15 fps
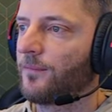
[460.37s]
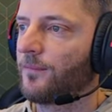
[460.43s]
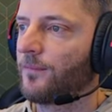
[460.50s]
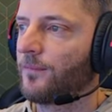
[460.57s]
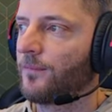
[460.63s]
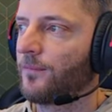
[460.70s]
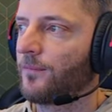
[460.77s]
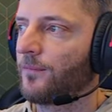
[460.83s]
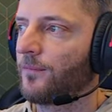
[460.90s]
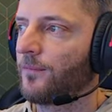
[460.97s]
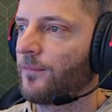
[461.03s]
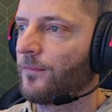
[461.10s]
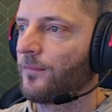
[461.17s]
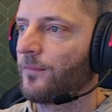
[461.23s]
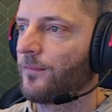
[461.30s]

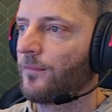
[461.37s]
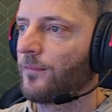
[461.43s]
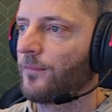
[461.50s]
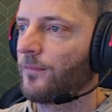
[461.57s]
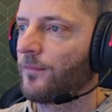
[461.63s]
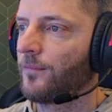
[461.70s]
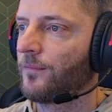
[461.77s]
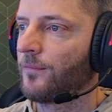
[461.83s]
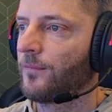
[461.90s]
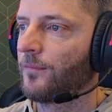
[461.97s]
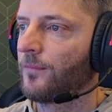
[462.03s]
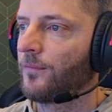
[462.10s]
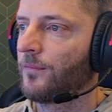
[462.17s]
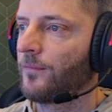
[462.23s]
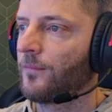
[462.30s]

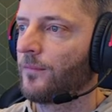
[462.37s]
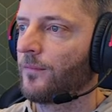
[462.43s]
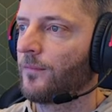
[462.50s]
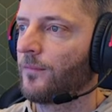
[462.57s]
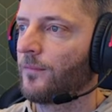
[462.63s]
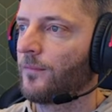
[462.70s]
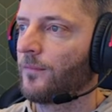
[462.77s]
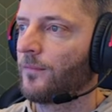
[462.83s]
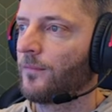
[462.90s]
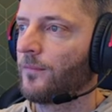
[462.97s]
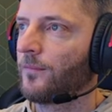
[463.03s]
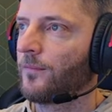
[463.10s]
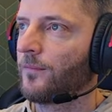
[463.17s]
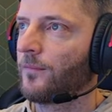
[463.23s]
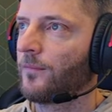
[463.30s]

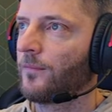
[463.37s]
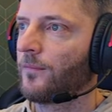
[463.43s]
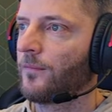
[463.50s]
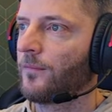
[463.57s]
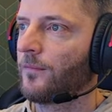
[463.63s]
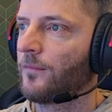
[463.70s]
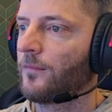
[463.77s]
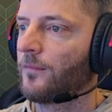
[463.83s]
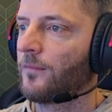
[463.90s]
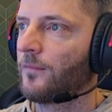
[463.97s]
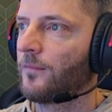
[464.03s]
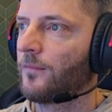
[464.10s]
(no one is talking)